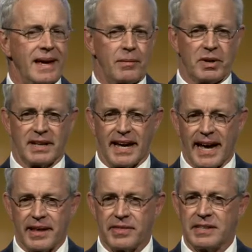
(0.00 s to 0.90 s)
And when
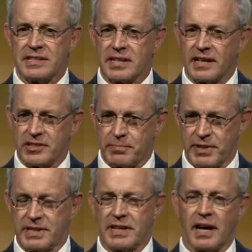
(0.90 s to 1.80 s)
Kathy's
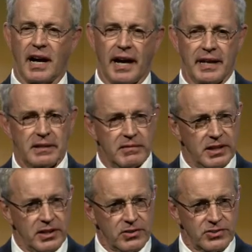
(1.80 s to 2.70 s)
husband died
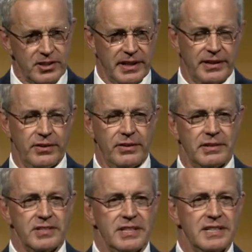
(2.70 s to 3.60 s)
years later,
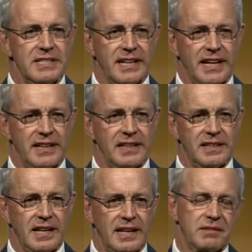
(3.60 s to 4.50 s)
she decided to
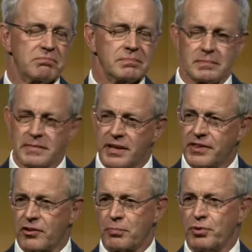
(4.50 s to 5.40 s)
take a
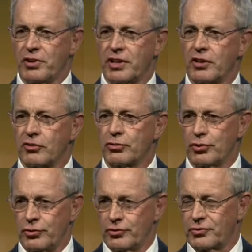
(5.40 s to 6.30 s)
therapeutic
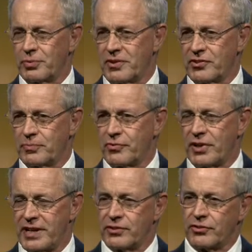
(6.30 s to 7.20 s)
cruise with some
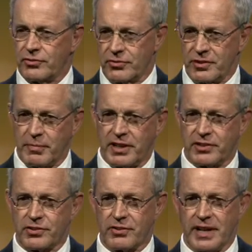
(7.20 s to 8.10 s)
friends through the
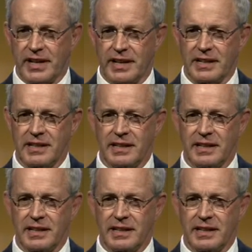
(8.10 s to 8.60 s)
Mediterranean.